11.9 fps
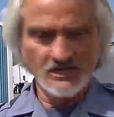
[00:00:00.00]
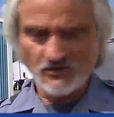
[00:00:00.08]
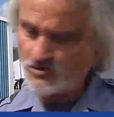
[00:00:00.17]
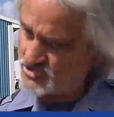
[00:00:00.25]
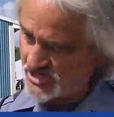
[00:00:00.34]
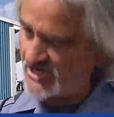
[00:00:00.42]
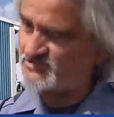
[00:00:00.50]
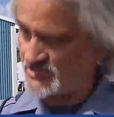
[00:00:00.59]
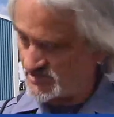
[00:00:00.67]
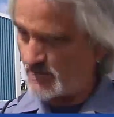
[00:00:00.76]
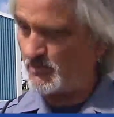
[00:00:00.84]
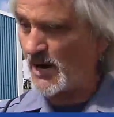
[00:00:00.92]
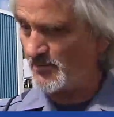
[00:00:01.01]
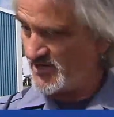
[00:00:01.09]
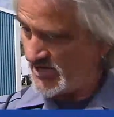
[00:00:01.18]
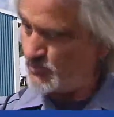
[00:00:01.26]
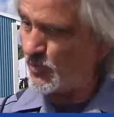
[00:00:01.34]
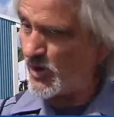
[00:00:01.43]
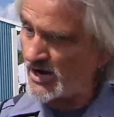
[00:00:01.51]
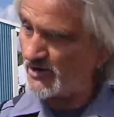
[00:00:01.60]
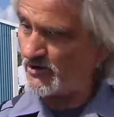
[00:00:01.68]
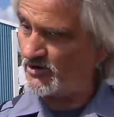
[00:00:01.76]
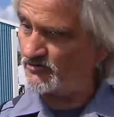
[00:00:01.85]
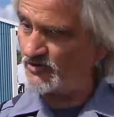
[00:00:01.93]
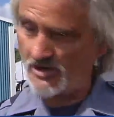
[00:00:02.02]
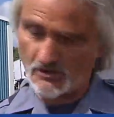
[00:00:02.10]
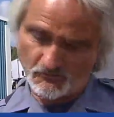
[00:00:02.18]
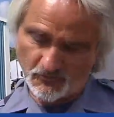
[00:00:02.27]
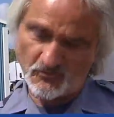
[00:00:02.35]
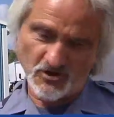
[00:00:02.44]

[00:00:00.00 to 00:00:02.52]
good chance that they probably need water because uh, when